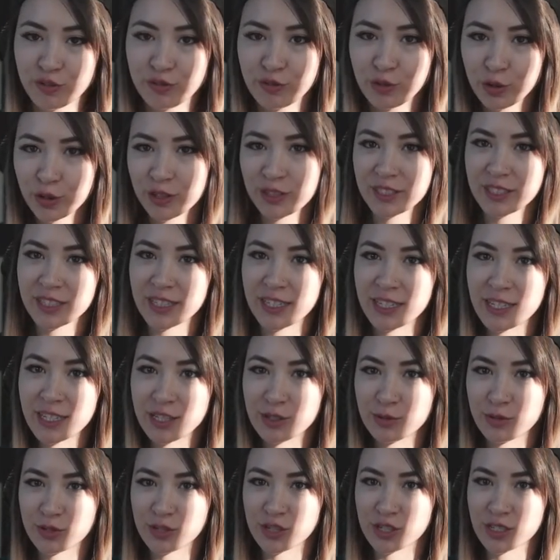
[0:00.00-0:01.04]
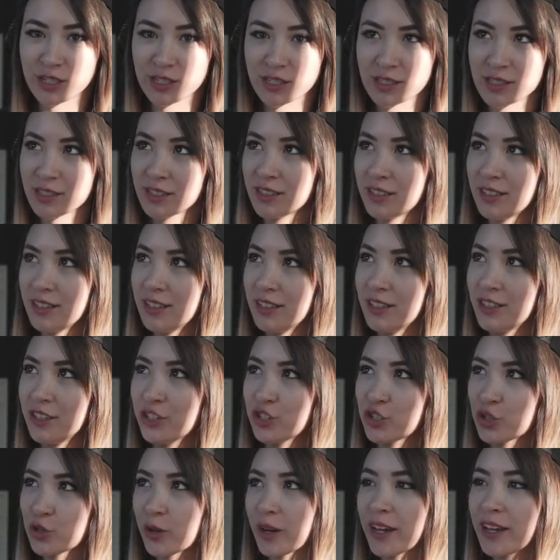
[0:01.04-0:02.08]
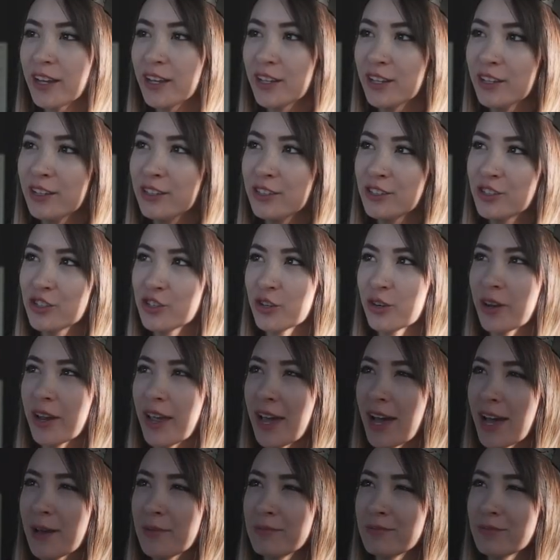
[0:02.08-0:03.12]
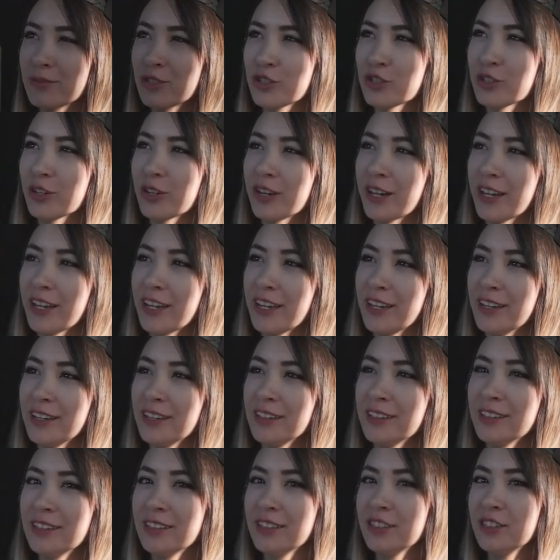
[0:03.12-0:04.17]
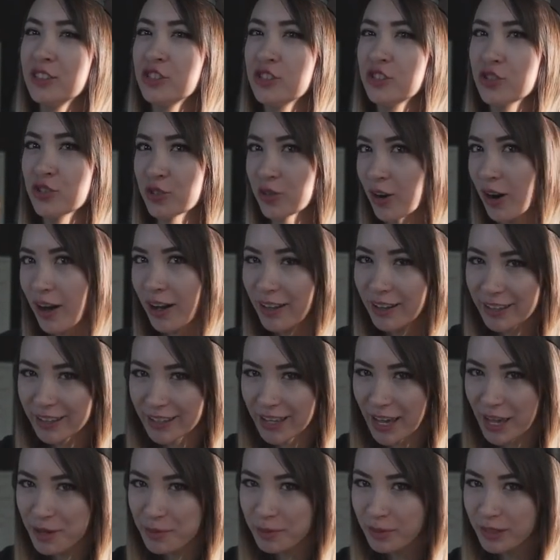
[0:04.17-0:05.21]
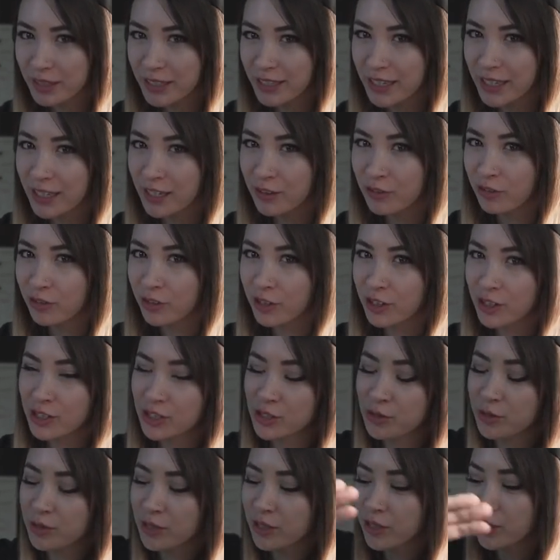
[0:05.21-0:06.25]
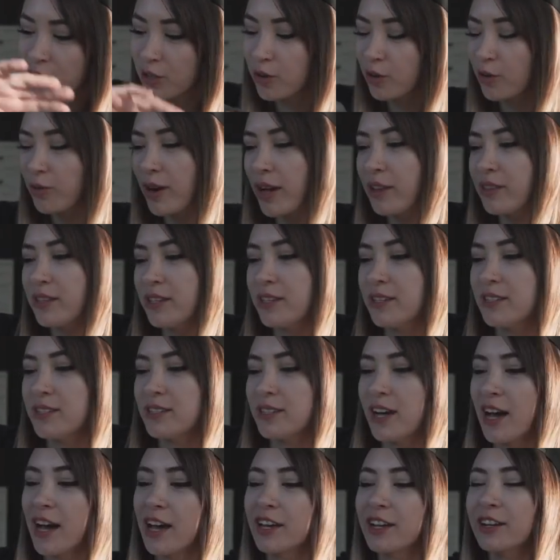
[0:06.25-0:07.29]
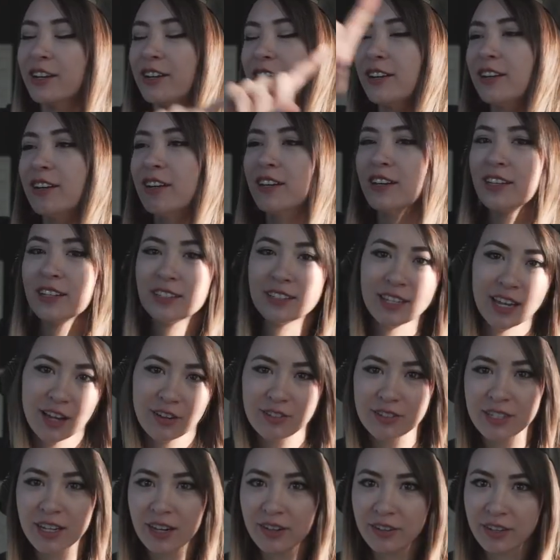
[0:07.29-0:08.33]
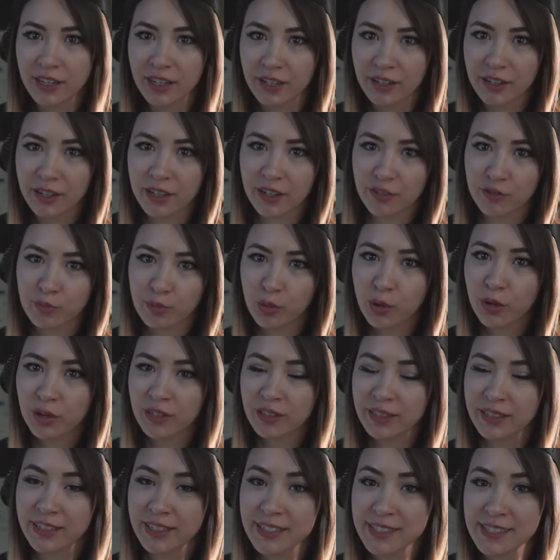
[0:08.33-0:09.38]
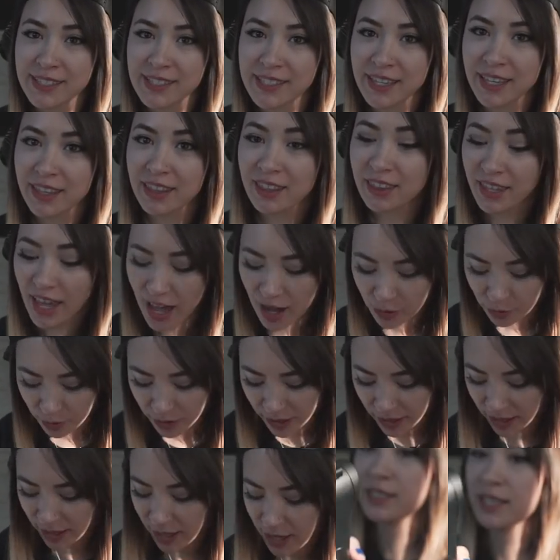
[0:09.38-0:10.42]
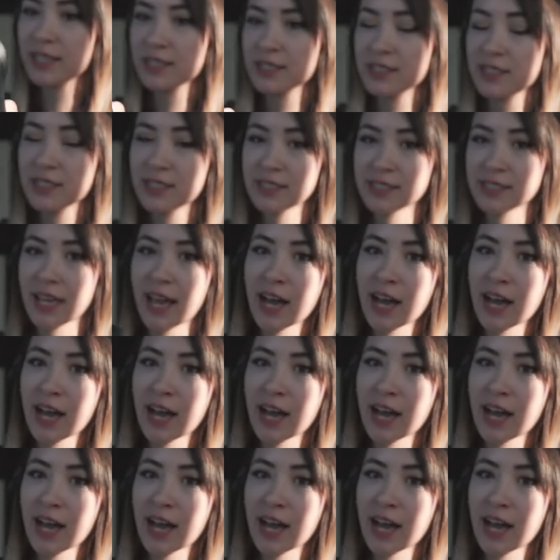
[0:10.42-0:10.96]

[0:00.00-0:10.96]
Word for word: four T's, which is trail, tram, train, trolley, I believe. So we're gonna go around the entire downtown area of Portland and see it that way. Test this